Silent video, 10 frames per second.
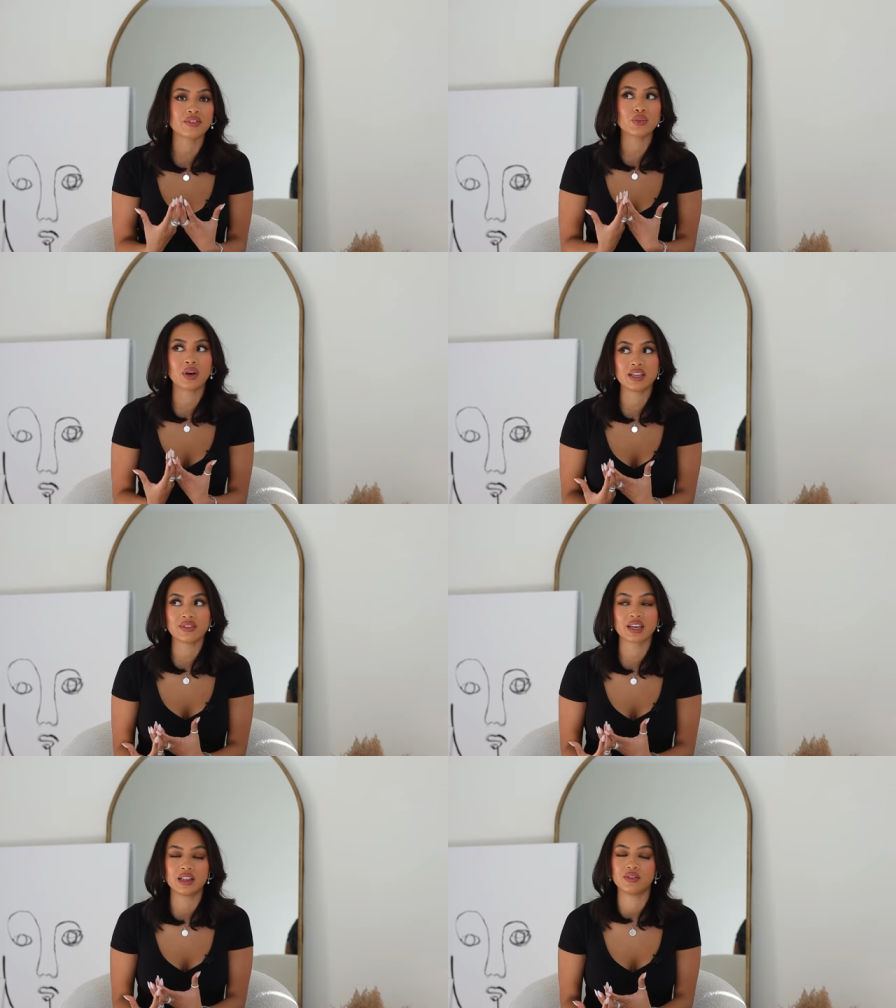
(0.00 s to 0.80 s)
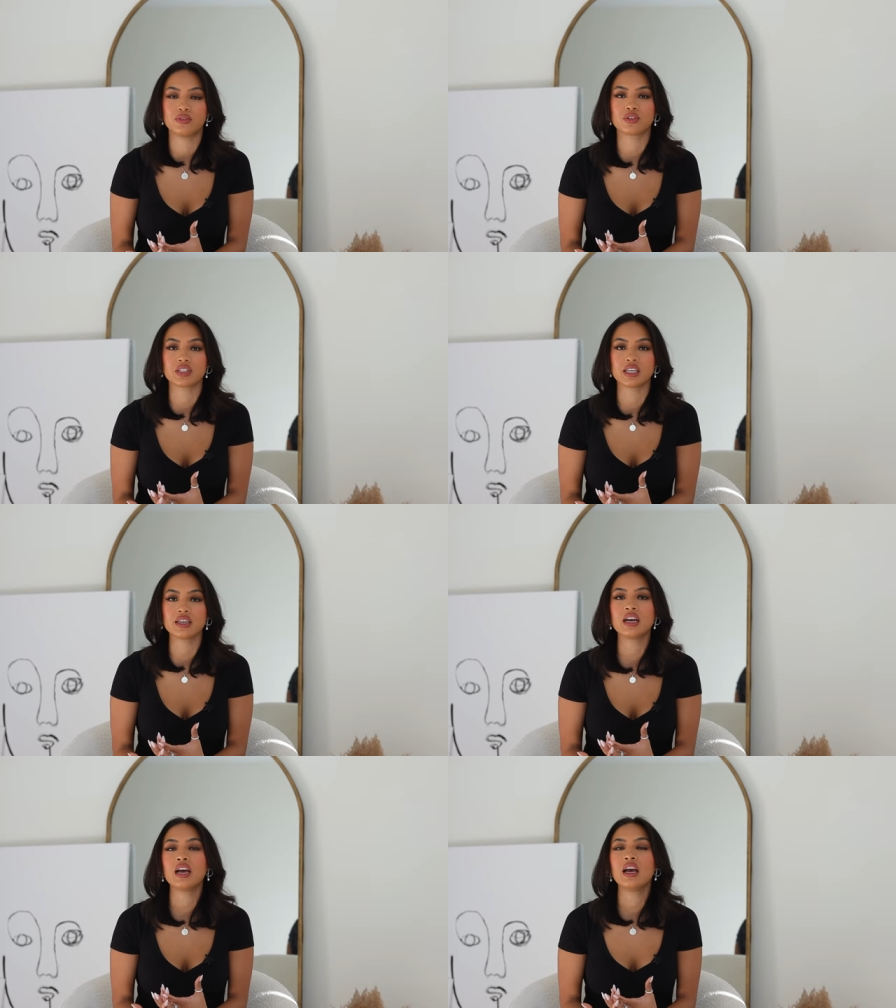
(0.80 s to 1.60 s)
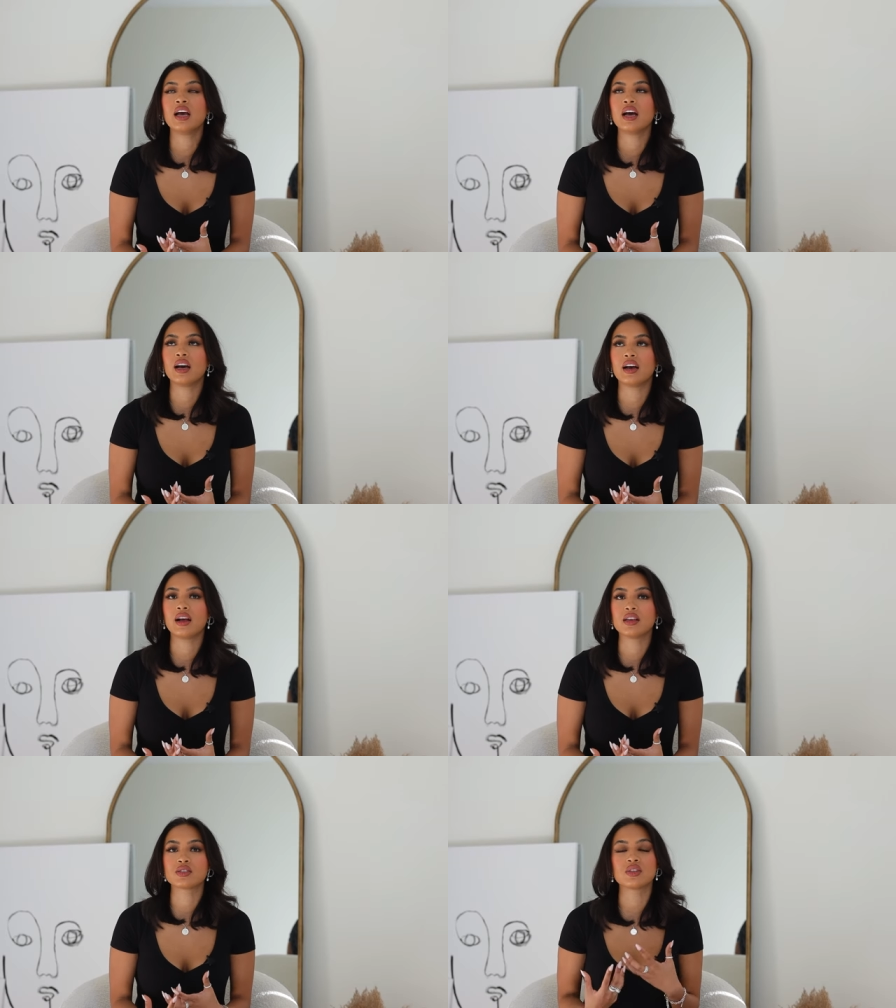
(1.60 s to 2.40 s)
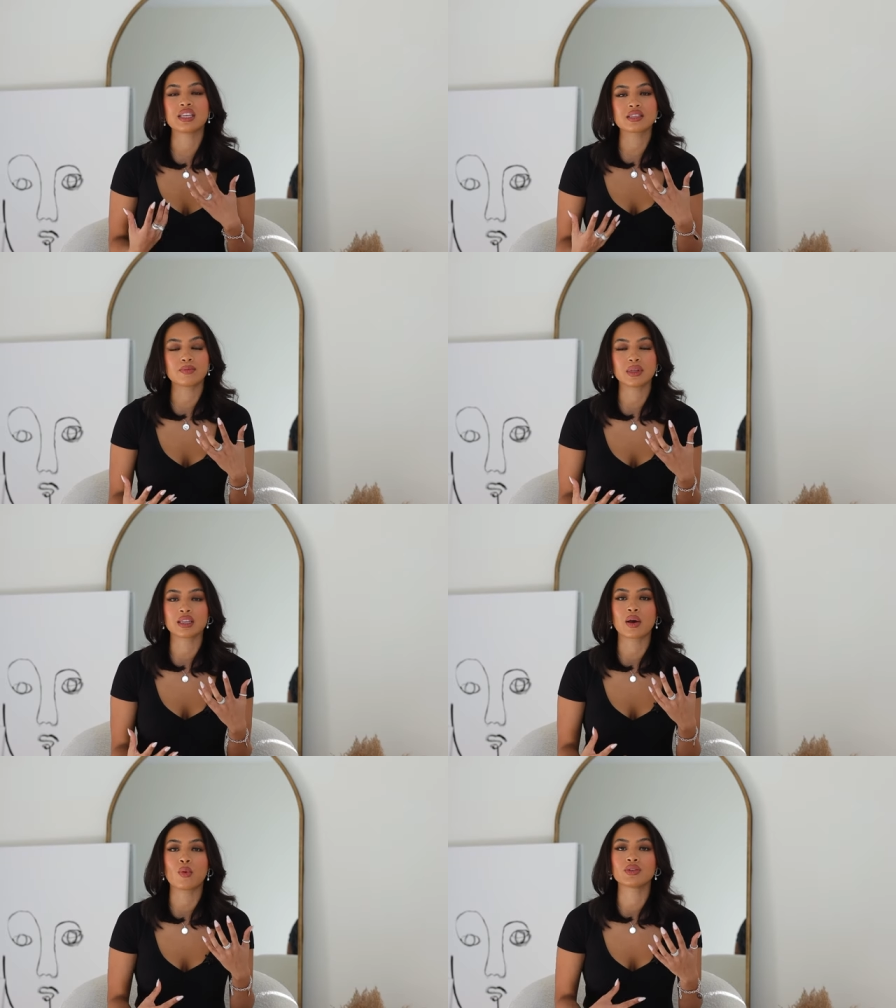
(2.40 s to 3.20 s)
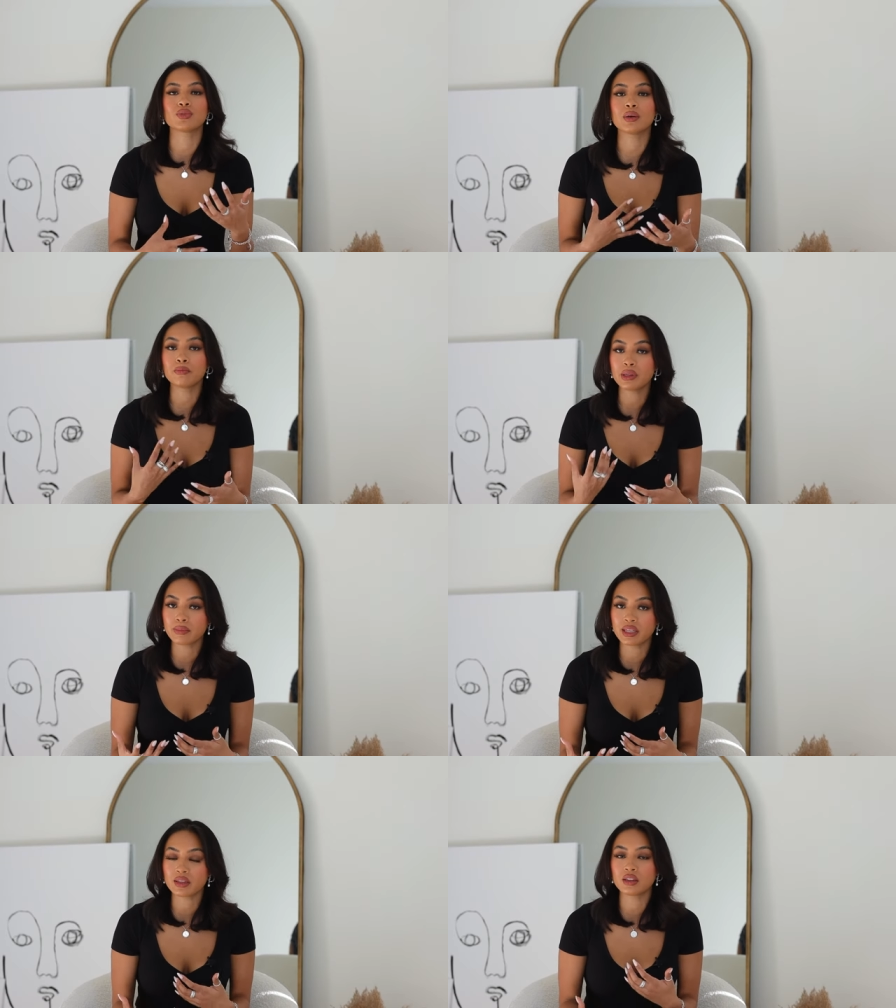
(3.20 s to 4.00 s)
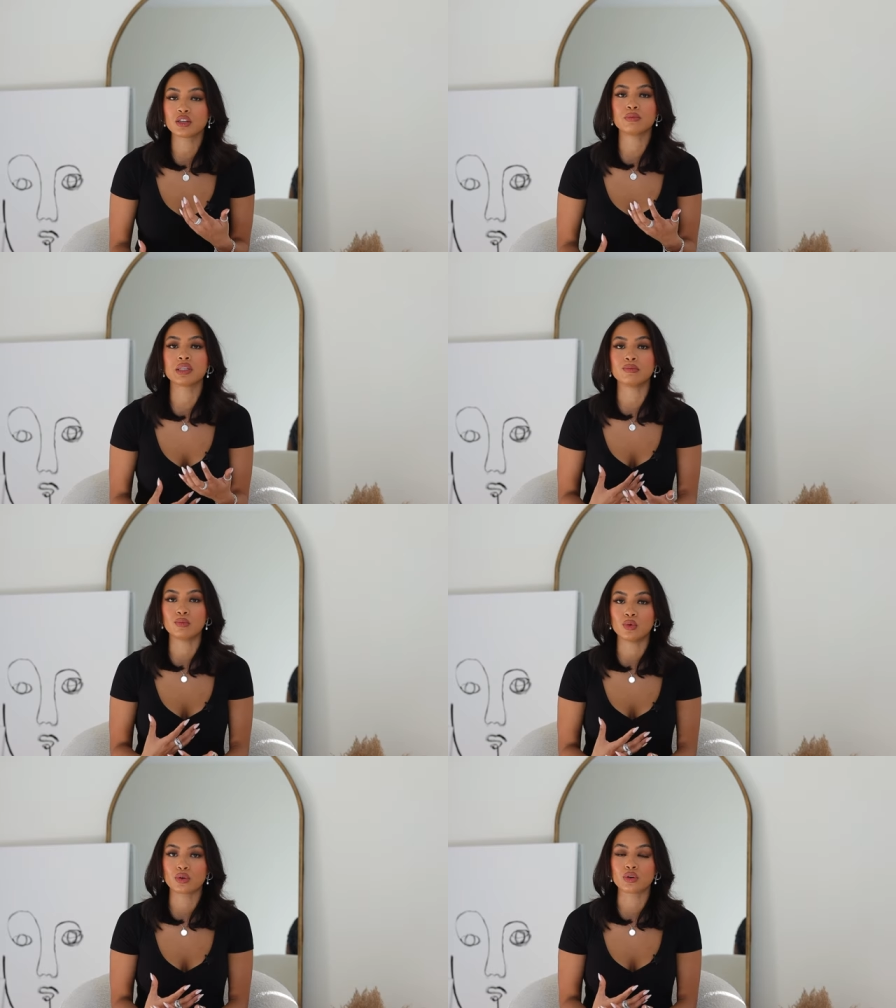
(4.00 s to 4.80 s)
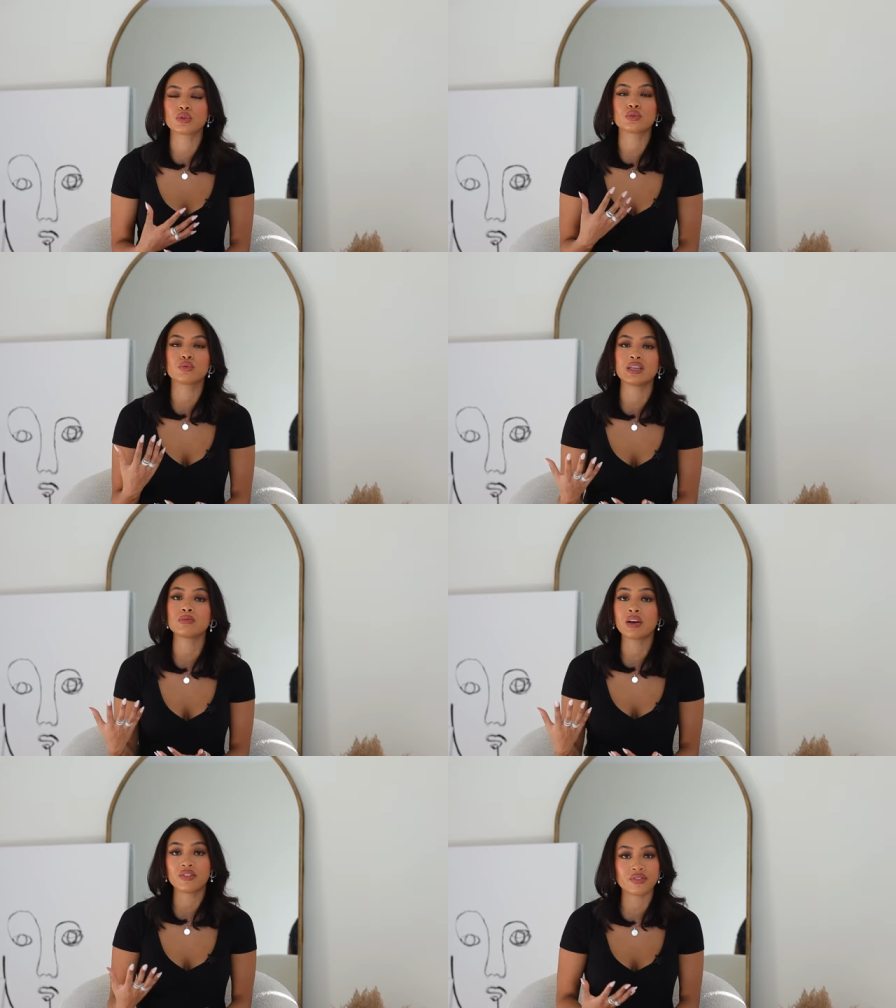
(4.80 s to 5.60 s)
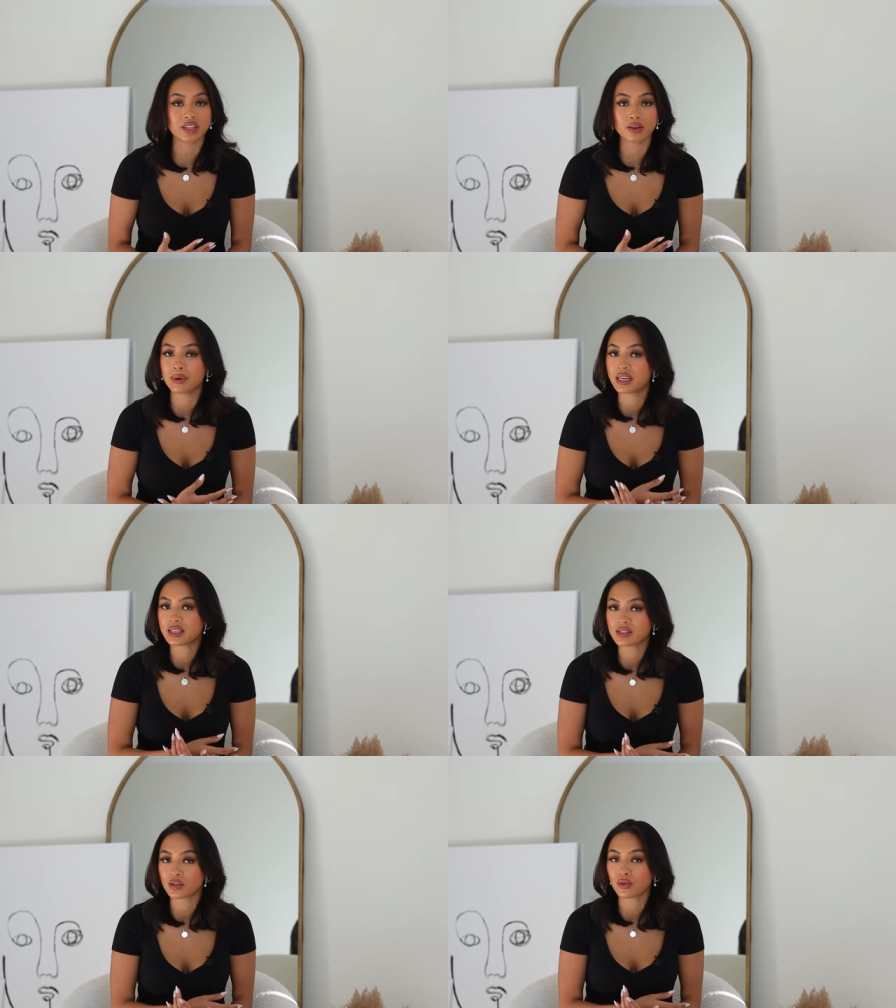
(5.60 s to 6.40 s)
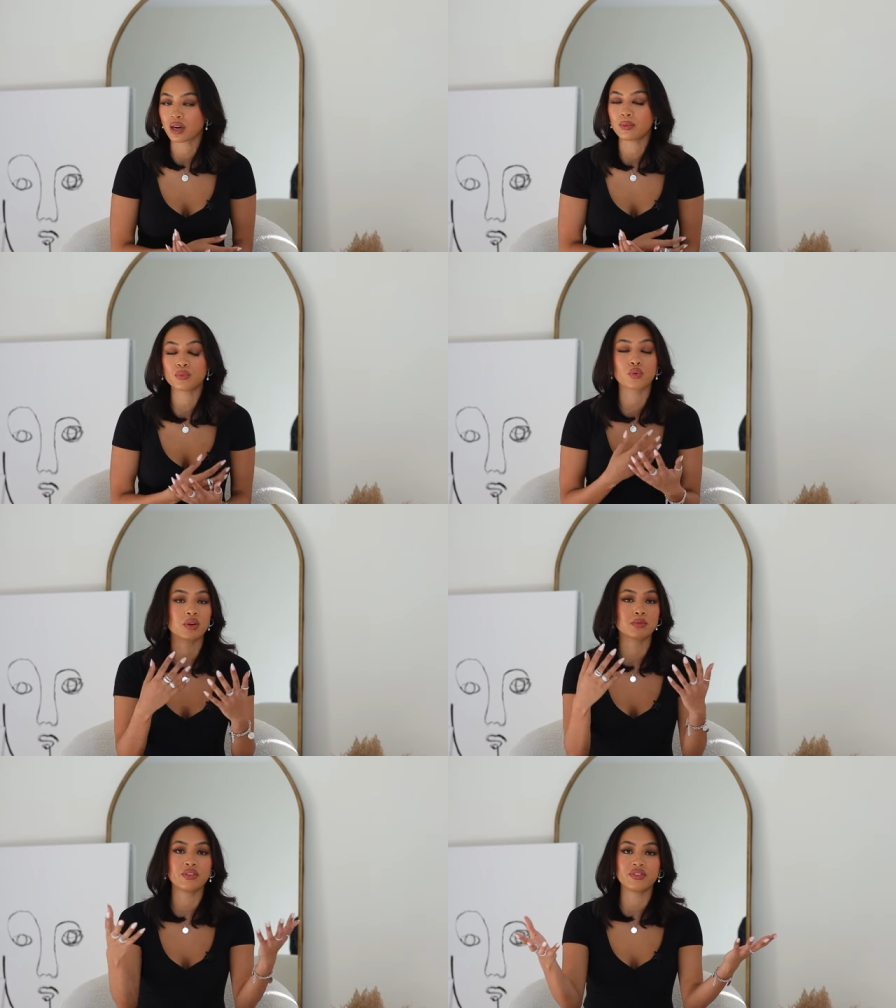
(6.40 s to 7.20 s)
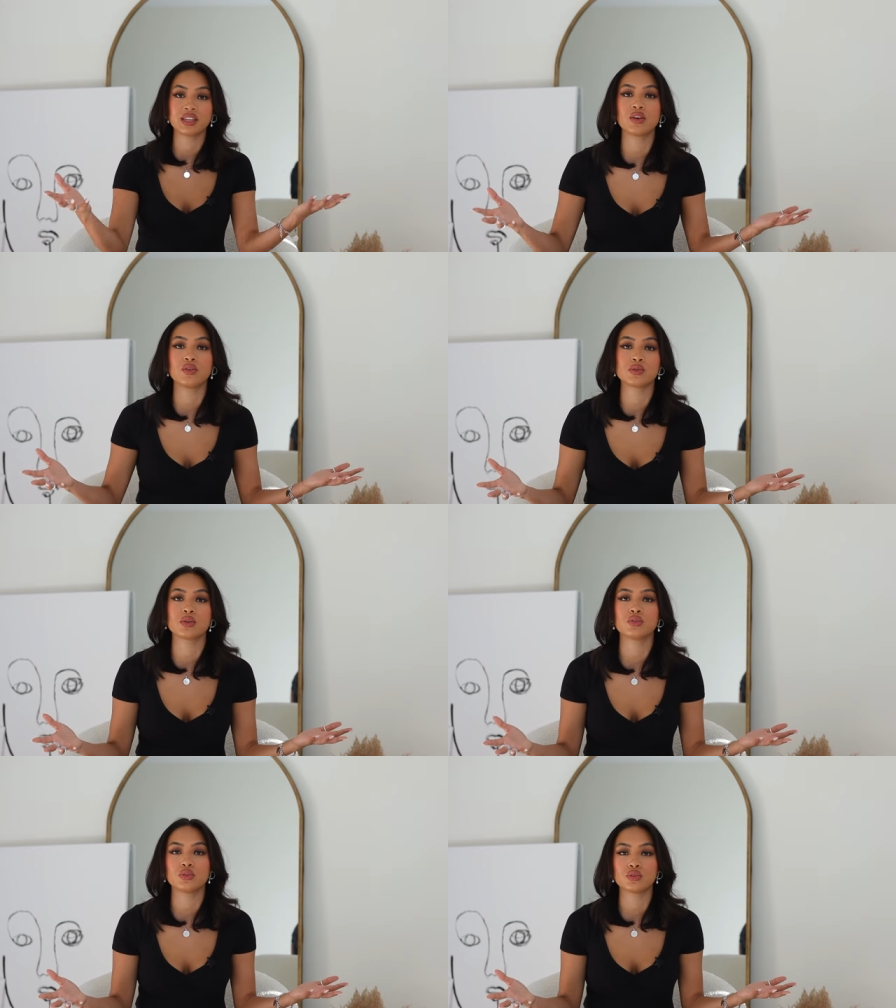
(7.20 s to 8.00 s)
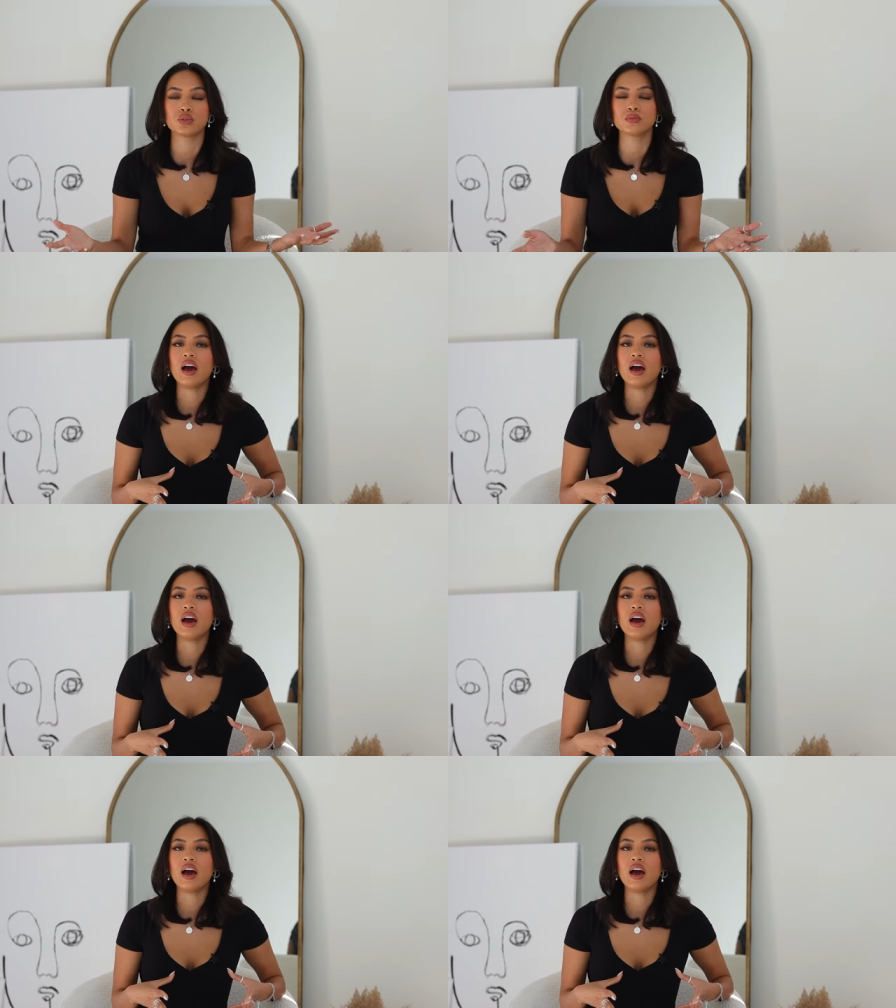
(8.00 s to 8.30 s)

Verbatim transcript: even though I live in California. Uh, so that's something that I want to implement a little bit more throughout my feed on my Instagram, throughout my videos on YouTube.